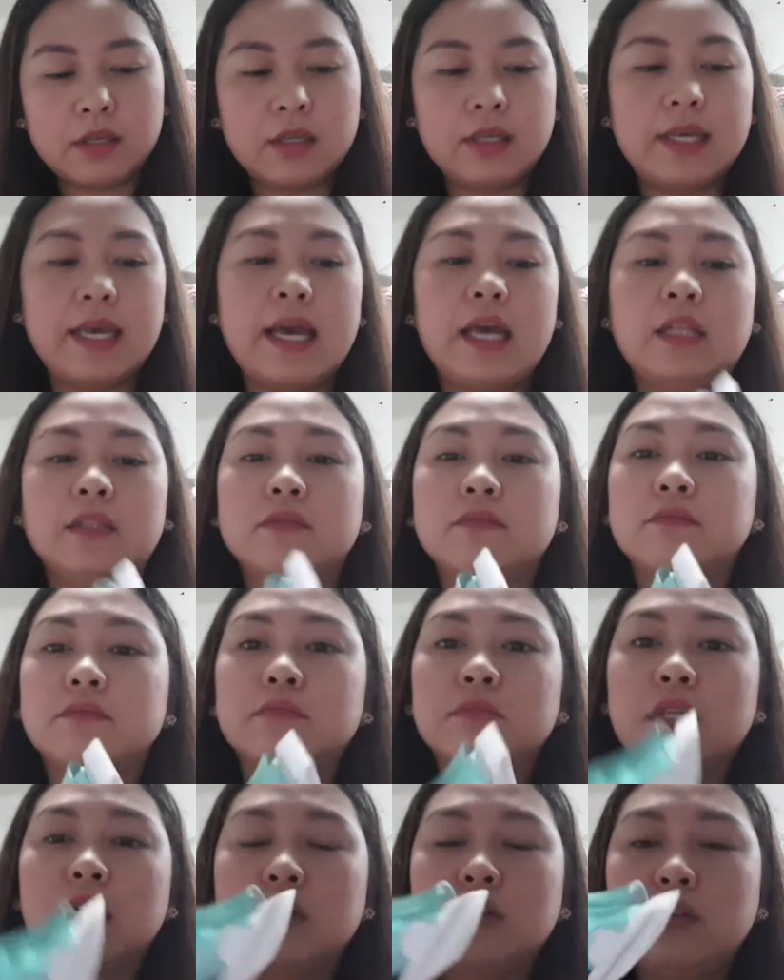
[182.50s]
Yan.
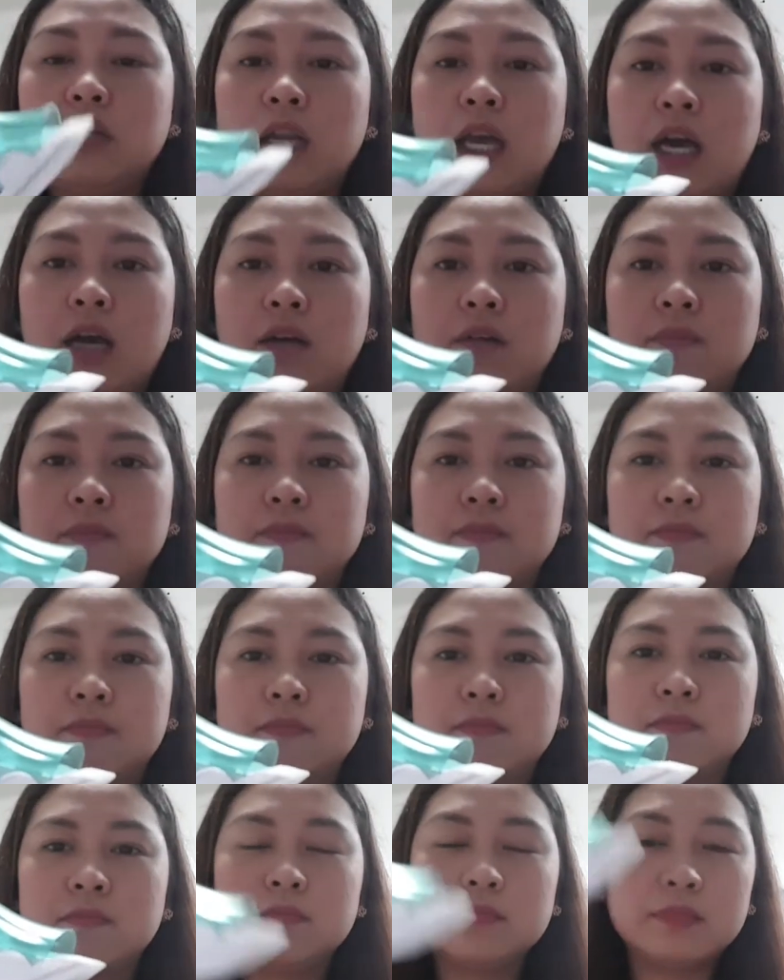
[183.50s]
Ganun lang.
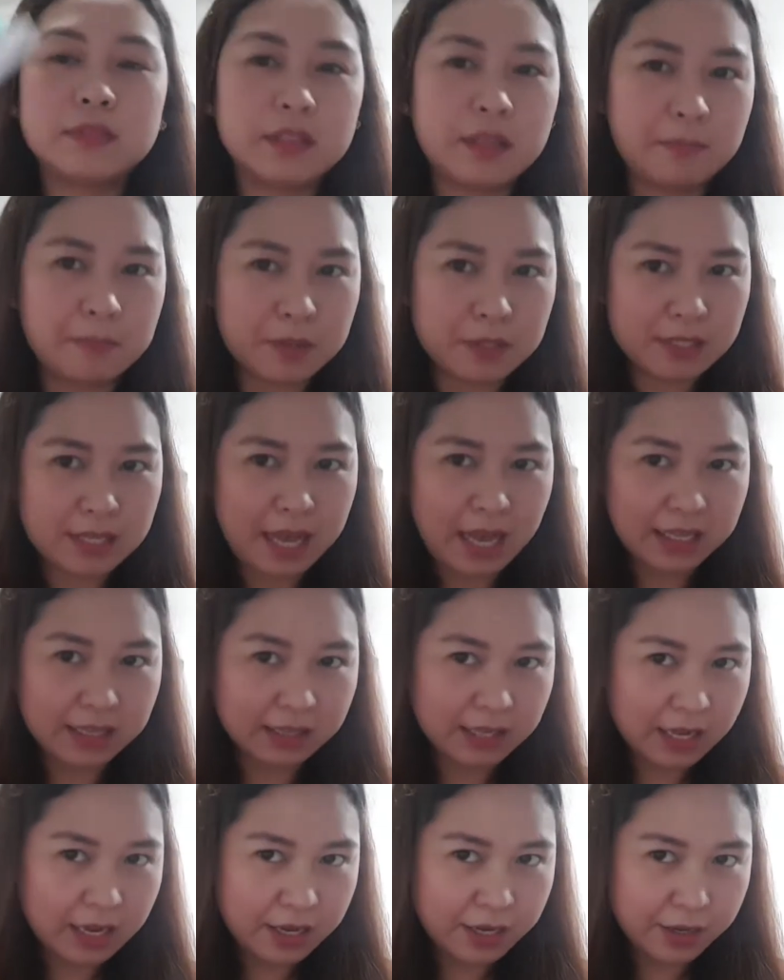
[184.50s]
Tapos,
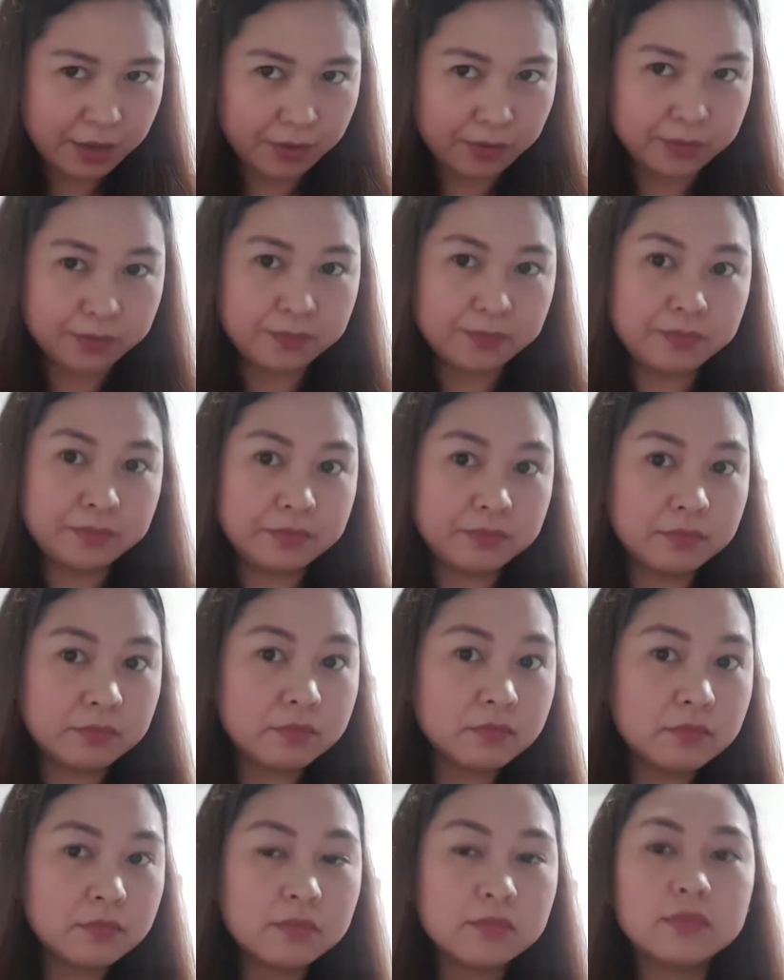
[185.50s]
cut na kayo.
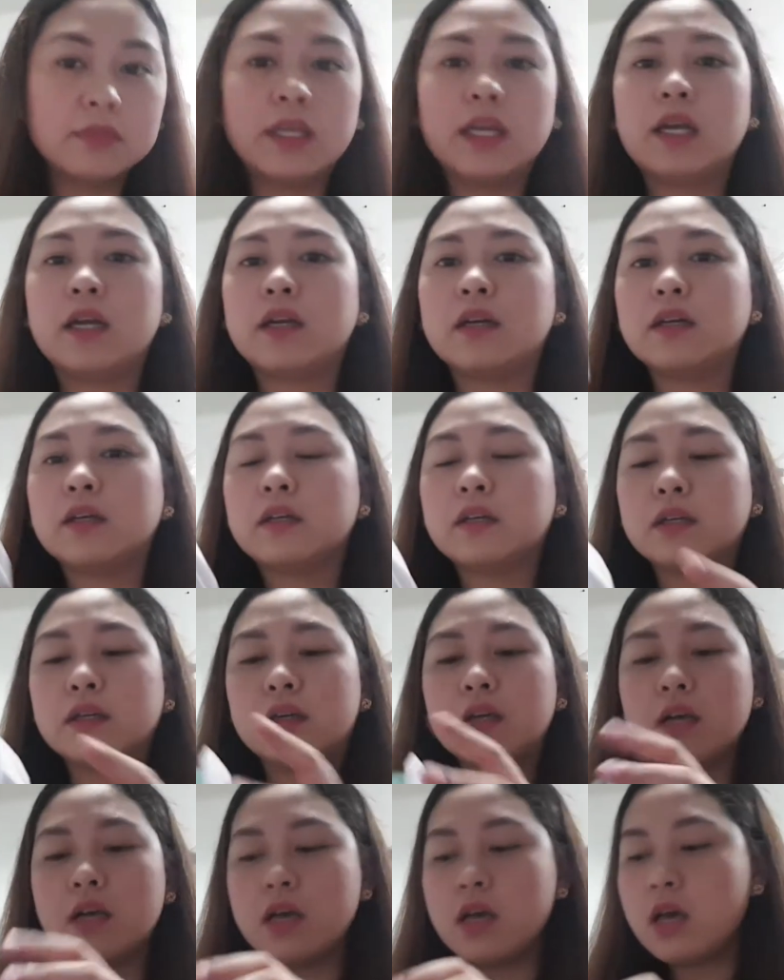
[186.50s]
There.
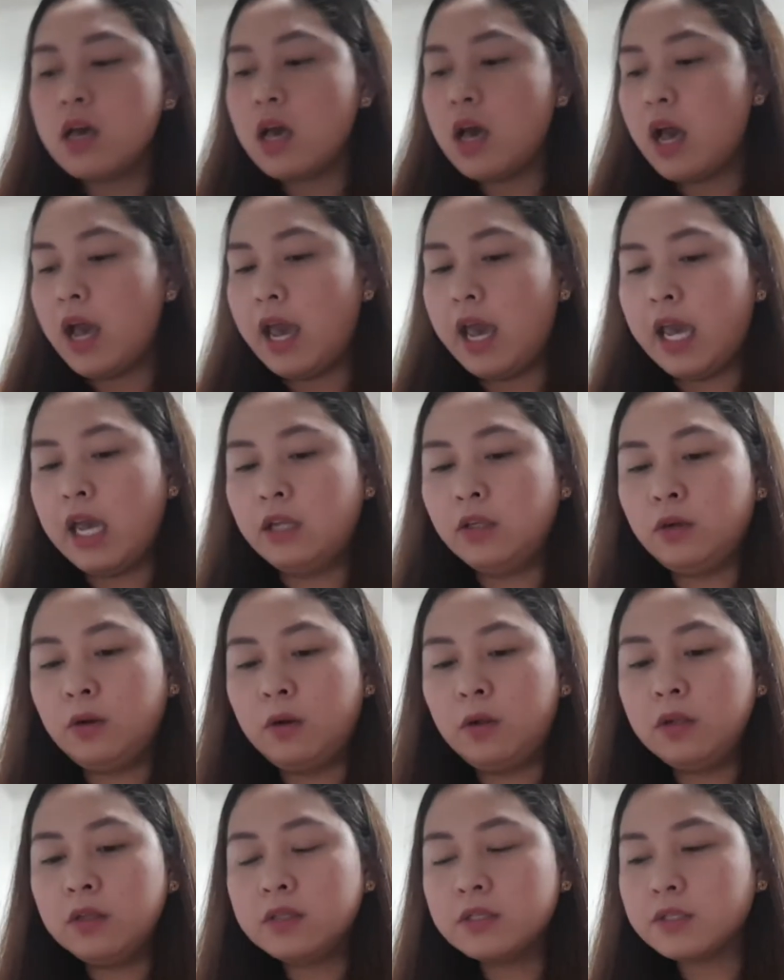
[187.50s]
And
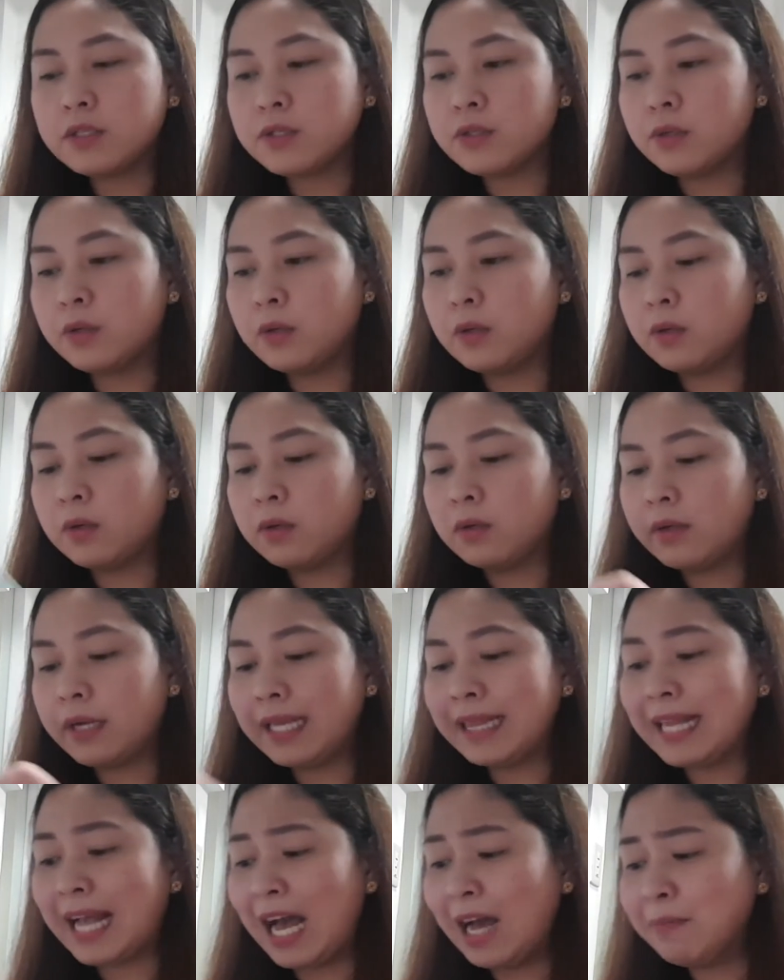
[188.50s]
also,
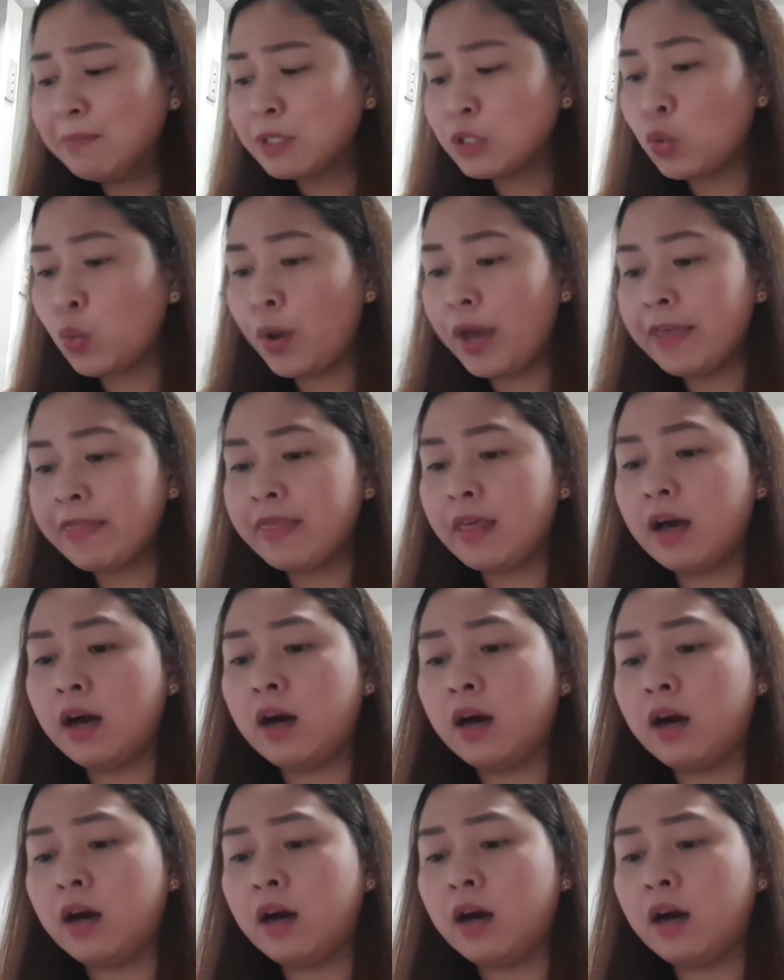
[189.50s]
it comes with